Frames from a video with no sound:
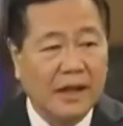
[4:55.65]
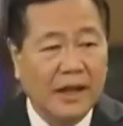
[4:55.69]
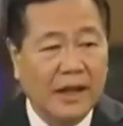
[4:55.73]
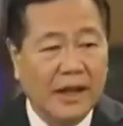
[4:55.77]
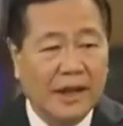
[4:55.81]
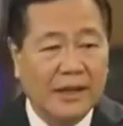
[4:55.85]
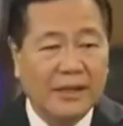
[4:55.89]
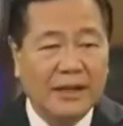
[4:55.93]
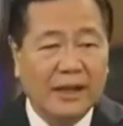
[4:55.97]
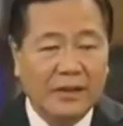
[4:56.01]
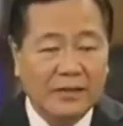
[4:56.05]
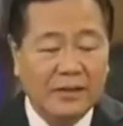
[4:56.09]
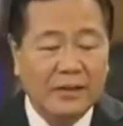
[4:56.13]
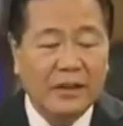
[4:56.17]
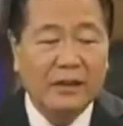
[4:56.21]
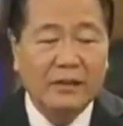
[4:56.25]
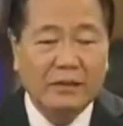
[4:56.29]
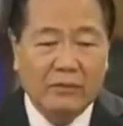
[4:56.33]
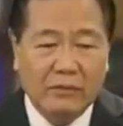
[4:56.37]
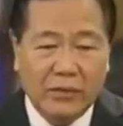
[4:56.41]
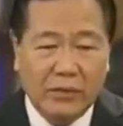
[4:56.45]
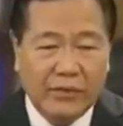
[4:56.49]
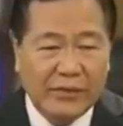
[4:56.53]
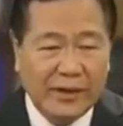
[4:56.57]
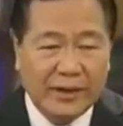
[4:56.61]
And I think
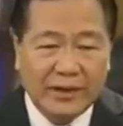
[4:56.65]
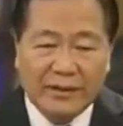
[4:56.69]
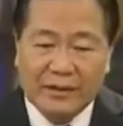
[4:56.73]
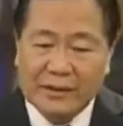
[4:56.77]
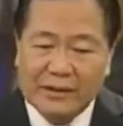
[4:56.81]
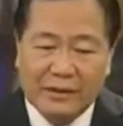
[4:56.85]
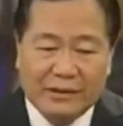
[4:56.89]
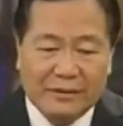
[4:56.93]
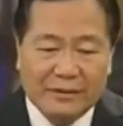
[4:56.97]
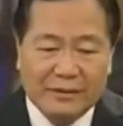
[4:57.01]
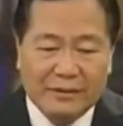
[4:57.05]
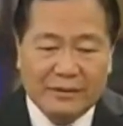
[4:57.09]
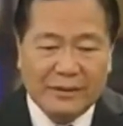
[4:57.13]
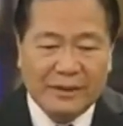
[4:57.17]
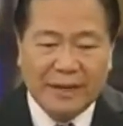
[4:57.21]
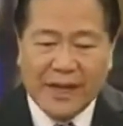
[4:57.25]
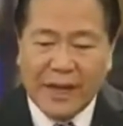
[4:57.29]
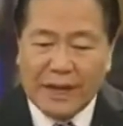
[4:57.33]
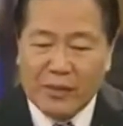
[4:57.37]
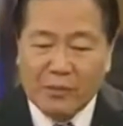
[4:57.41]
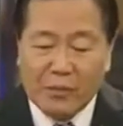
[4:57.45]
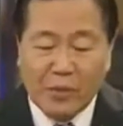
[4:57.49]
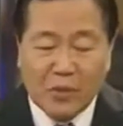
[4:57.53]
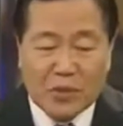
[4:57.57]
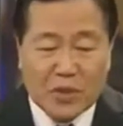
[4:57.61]
we will
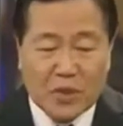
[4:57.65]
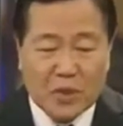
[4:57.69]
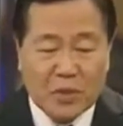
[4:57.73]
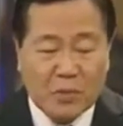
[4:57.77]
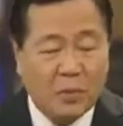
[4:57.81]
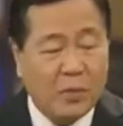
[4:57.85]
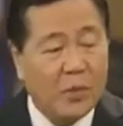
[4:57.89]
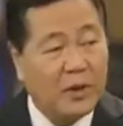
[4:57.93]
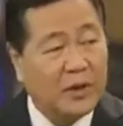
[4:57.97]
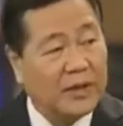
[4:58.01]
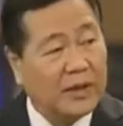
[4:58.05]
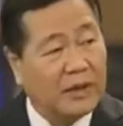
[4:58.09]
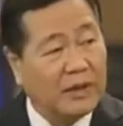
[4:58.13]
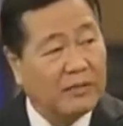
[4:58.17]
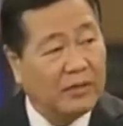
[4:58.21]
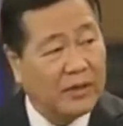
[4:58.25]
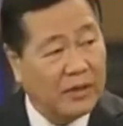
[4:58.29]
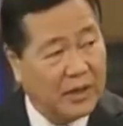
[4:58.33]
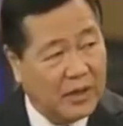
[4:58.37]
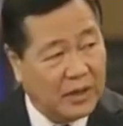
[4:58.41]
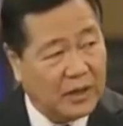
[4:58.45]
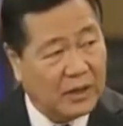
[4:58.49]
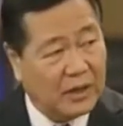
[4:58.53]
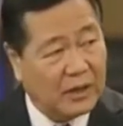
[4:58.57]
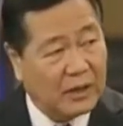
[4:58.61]
get more support every
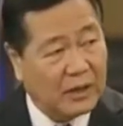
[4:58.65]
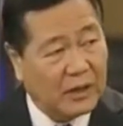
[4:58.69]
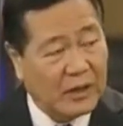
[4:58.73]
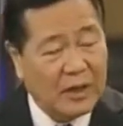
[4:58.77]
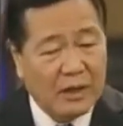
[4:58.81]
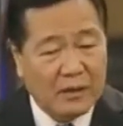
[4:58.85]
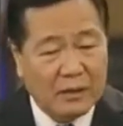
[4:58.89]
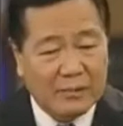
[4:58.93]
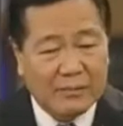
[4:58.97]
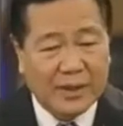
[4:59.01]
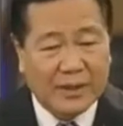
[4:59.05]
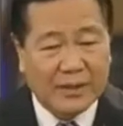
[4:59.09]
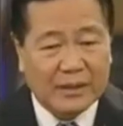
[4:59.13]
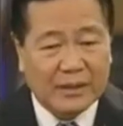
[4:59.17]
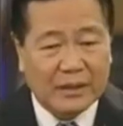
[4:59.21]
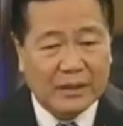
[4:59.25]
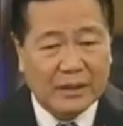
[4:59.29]
year. But